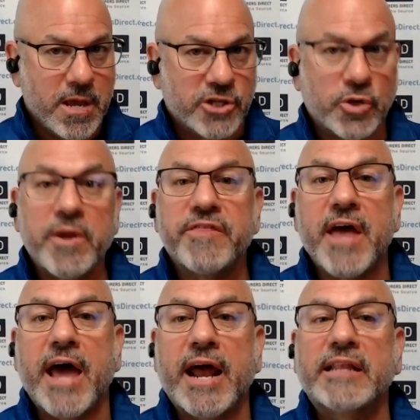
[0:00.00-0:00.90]
So, with
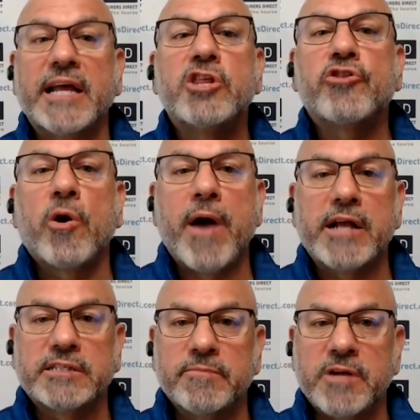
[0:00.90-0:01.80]
that, I'd like to throw
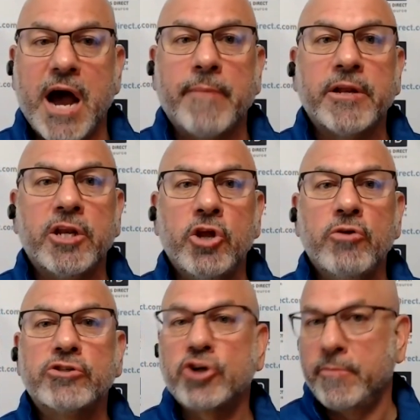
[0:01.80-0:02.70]
out some common
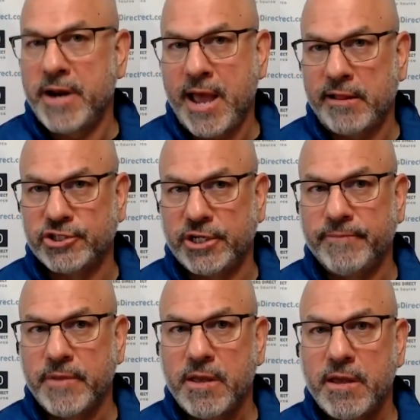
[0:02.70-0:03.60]
used terminology
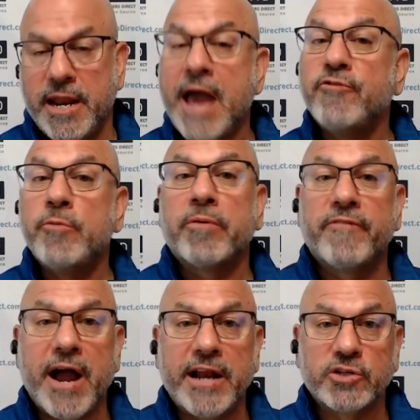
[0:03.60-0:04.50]
and have you
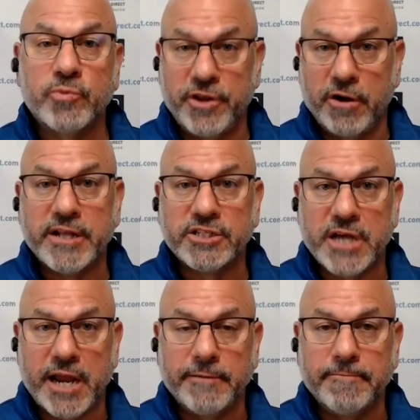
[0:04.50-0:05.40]
provide us with your insight.